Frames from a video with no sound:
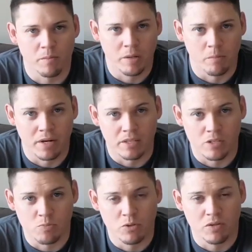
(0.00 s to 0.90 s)
break
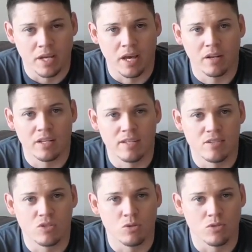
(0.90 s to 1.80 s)
this boot down
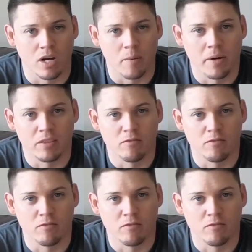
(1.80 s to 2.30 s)
is to talk about